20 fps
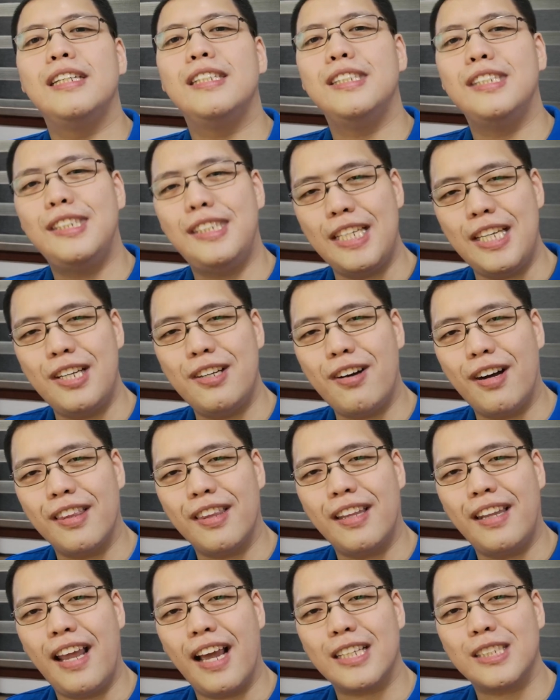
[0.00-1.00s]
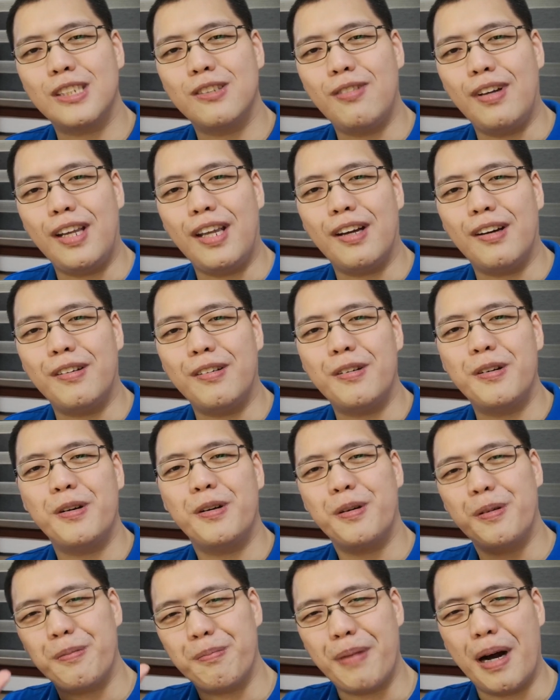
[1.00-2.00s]
See you on the next video.
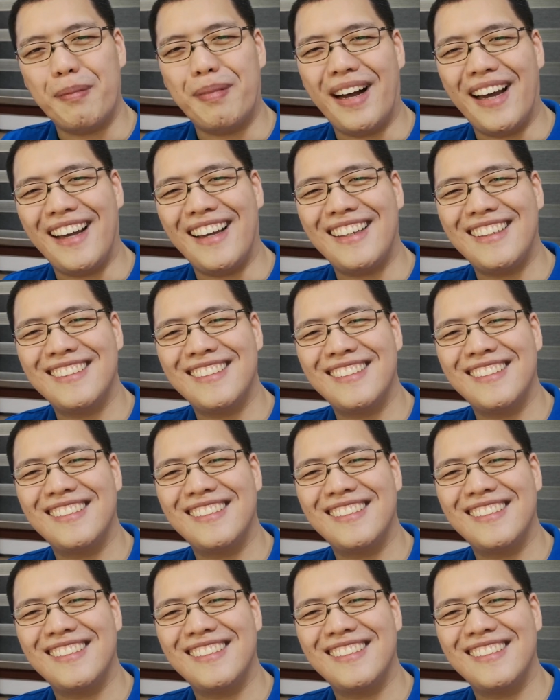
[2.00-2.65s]
Bye bye.